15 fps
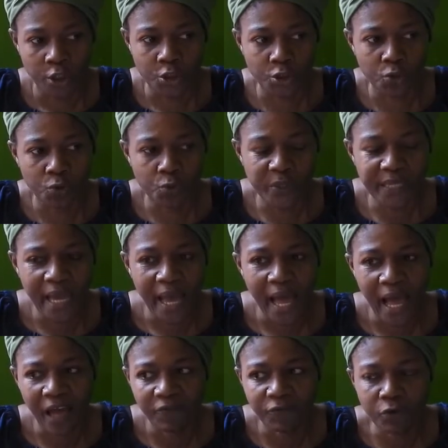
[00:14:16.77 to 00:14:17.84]
So we
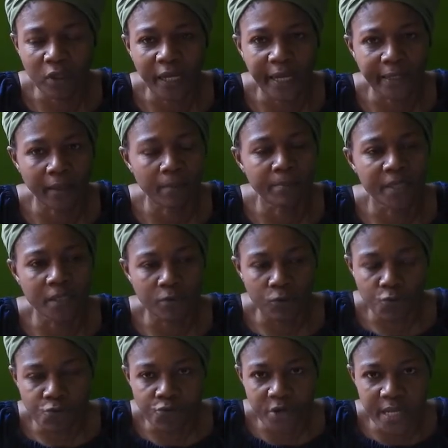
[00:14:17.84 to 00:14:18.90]
have to kind of
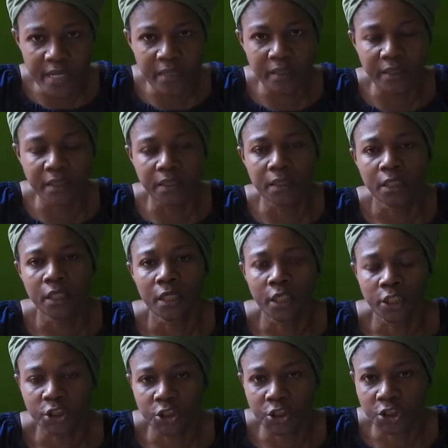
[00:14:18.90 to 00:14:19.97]
be really
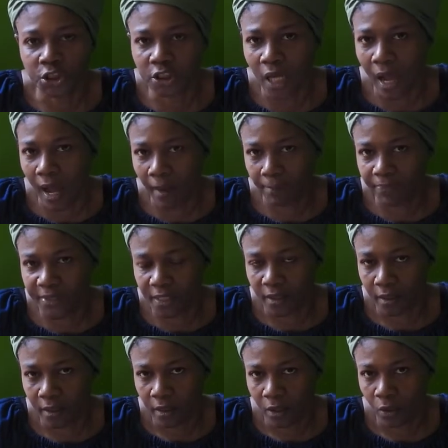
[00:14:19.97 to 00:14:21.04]
sharp
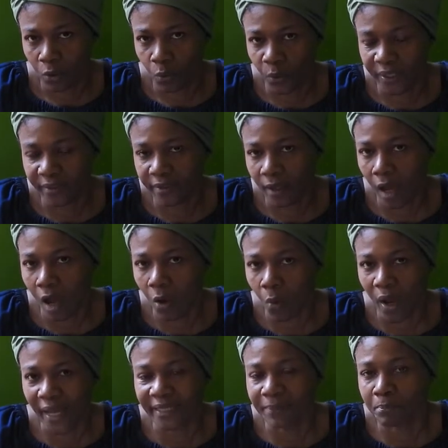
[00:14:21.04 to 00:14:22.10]
with
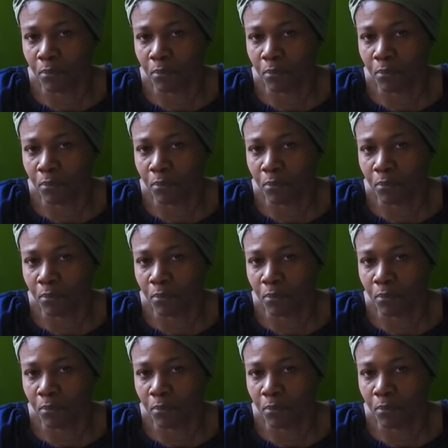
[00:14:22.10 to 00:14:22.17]
our